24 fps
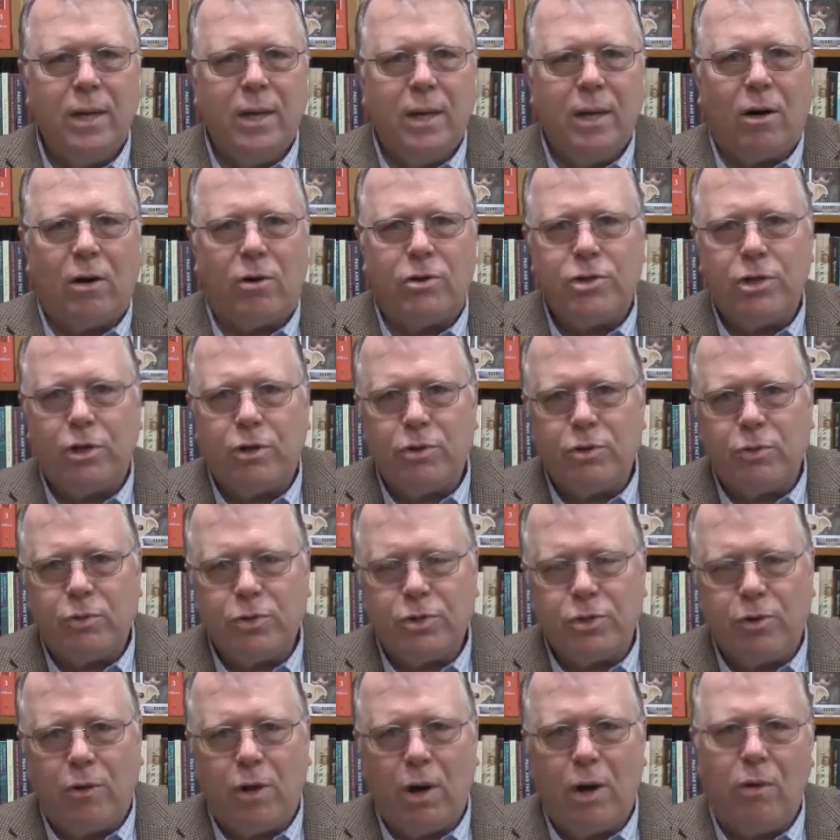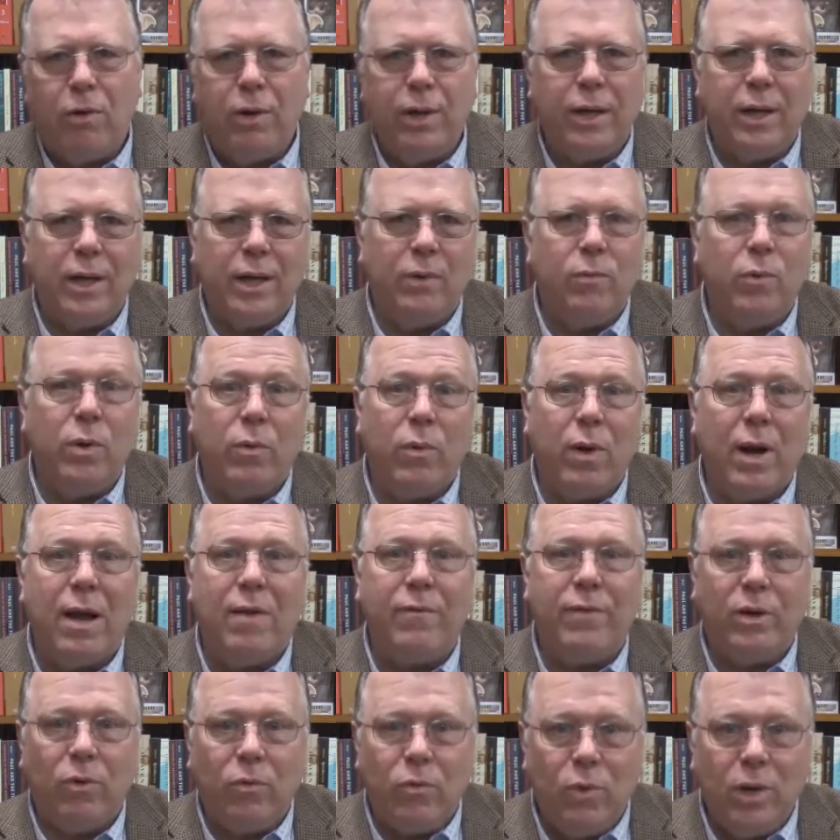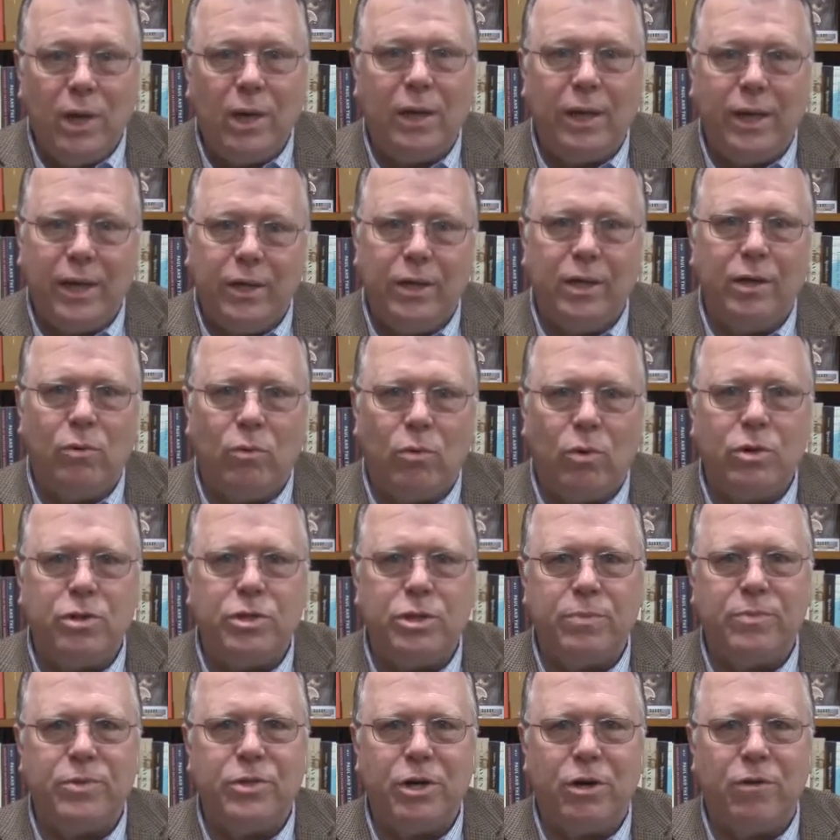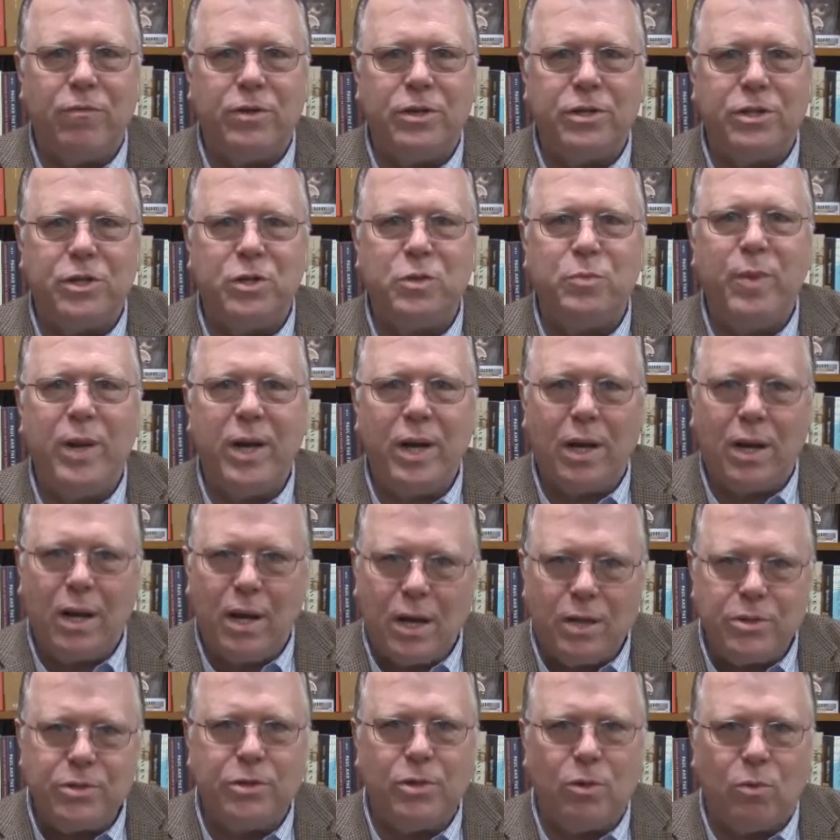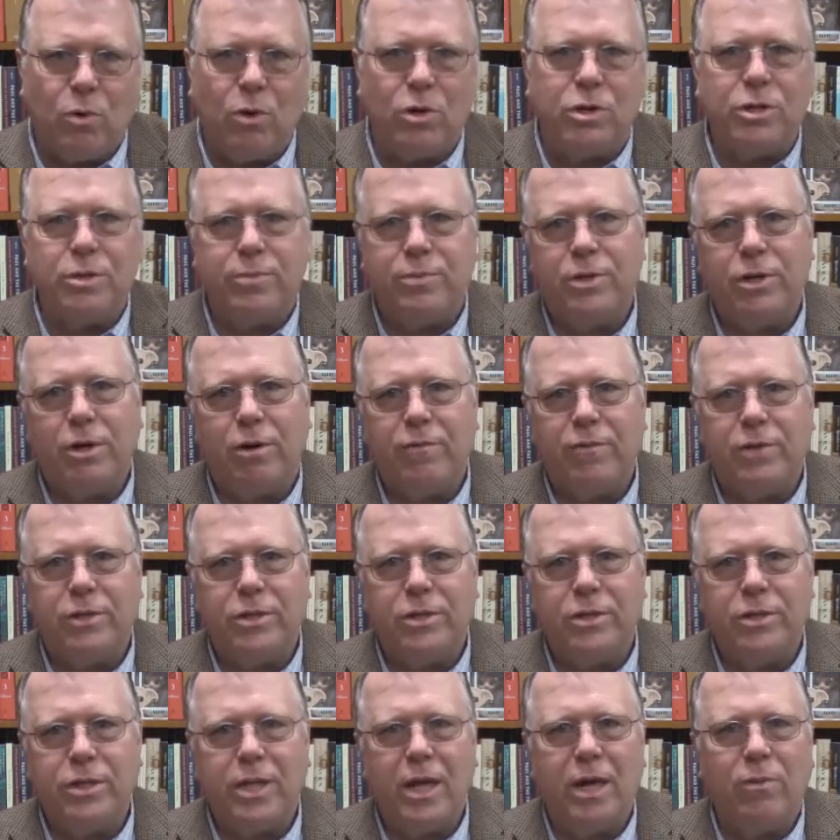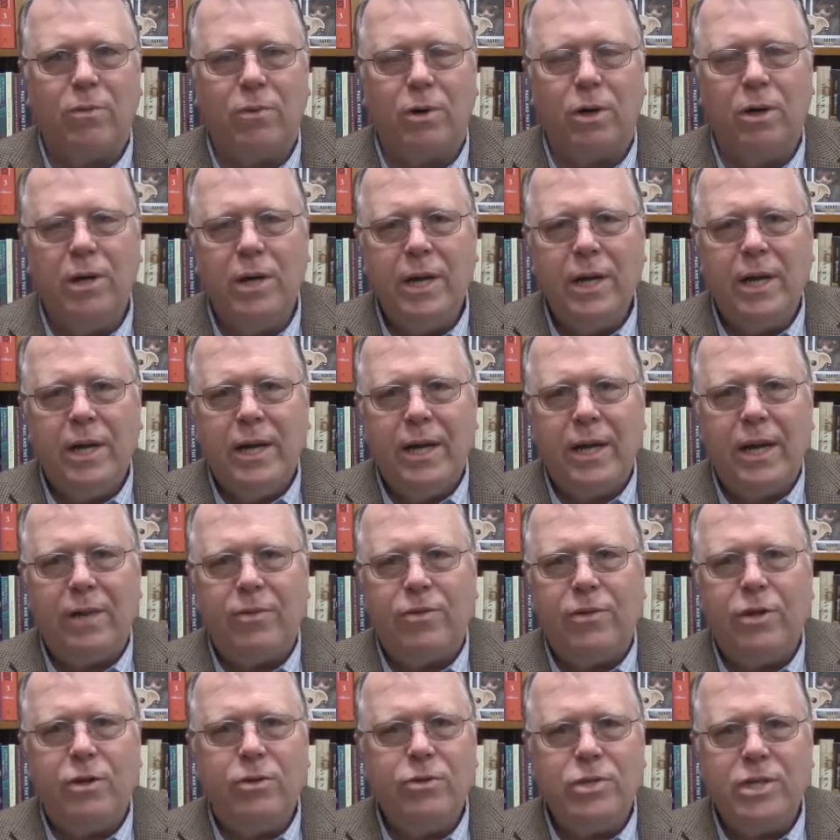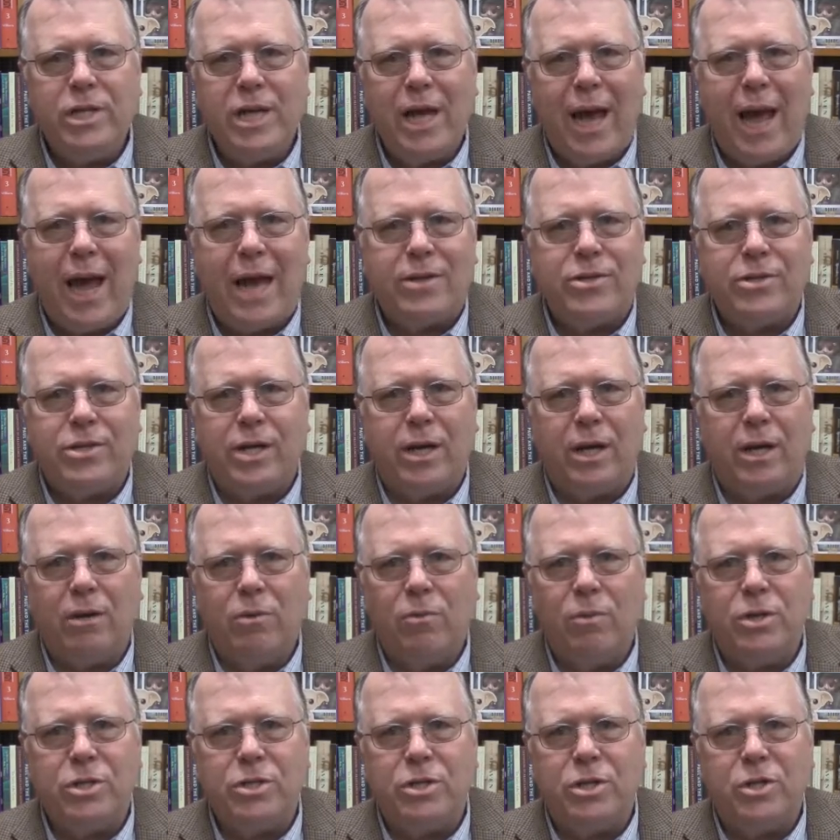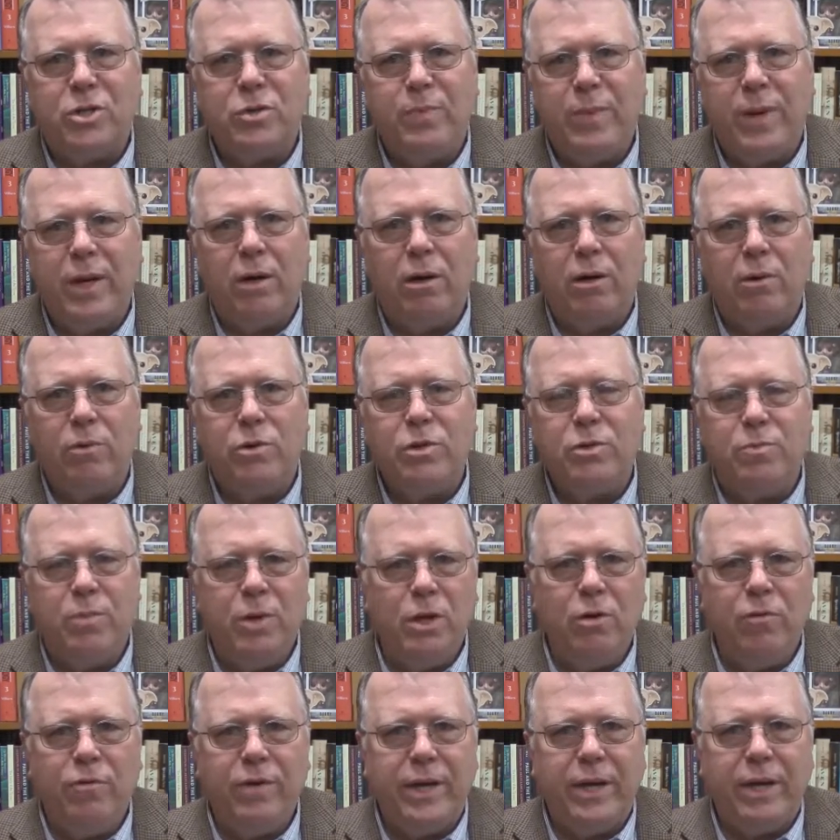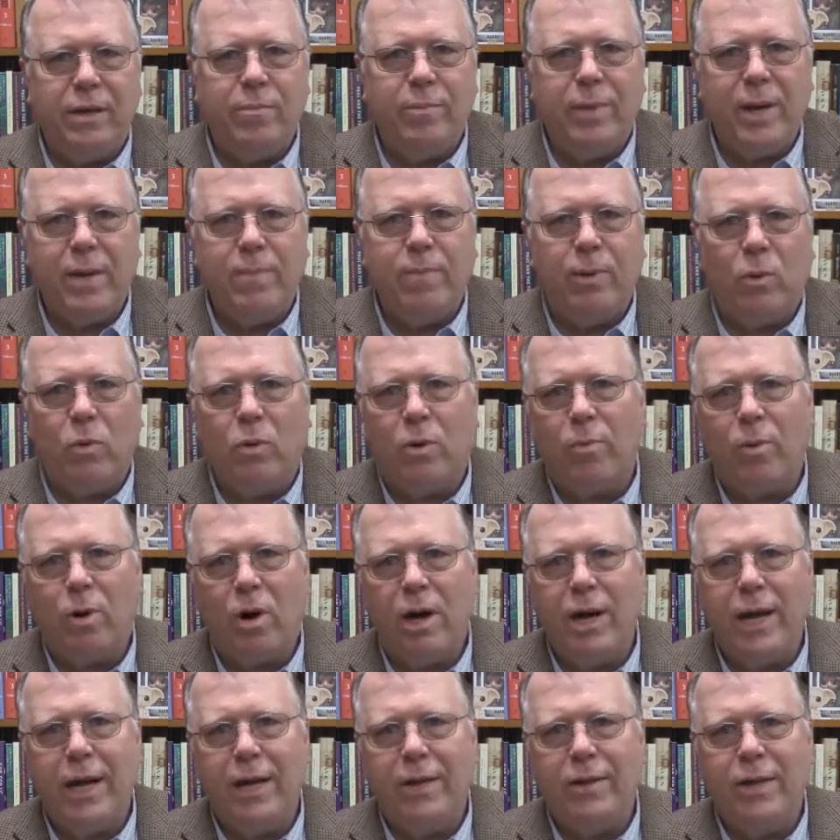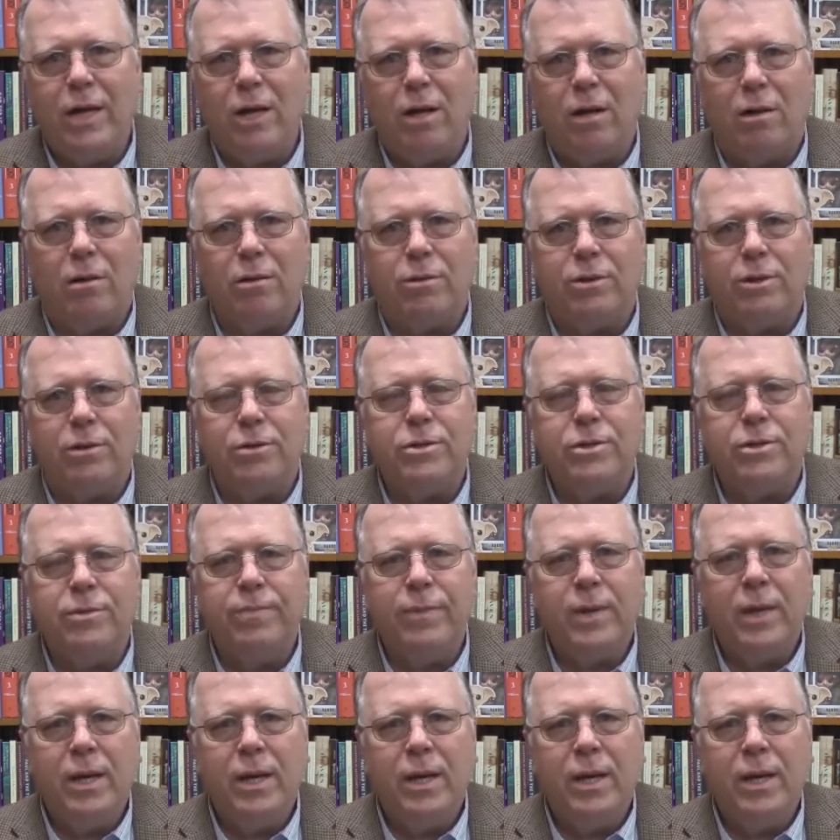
Our church was growing, and we were having really good worship services, Pentecostal worship services that were enthusiastic, in which the Spirit was moving, and people were praying in the altars.